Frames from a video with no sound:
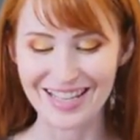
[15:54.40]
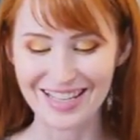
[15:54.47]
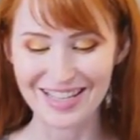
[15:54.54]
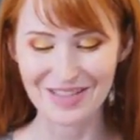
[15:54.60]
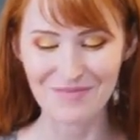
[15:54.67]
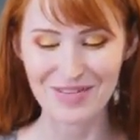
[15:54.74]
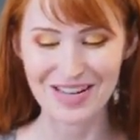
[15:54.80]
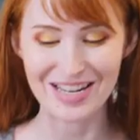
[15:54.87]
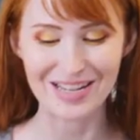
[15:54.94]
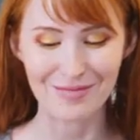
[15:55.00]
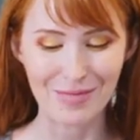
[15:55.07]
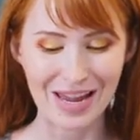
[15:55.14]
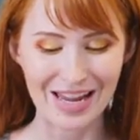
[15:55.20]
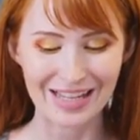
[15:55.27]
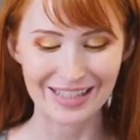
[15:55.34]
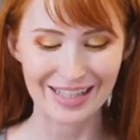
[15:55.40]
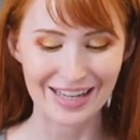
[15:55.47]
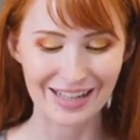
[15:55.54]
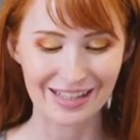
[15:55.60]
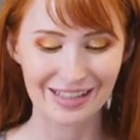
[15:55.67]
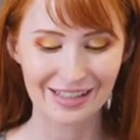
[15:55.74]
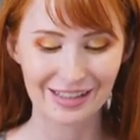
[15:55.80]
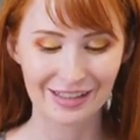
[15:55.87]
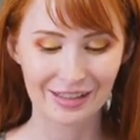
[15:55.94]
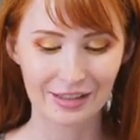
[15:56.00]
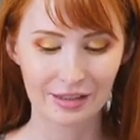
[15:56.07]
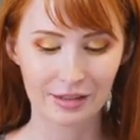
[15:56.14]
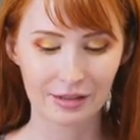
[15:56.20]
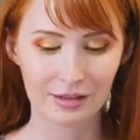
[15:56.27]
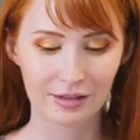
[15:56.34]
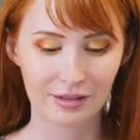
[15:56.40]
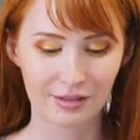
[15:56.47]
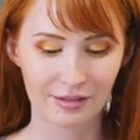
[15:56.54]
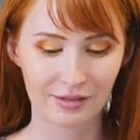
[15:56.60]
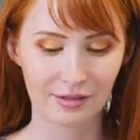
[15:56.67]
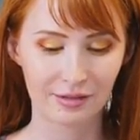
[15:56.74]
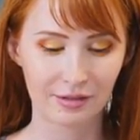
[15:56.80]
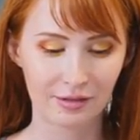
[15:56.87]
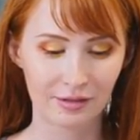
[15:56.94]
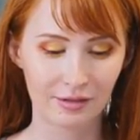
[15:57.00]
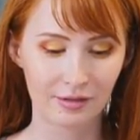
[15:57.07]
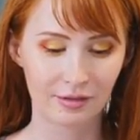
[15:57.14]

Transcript: asleep in his basket. So how's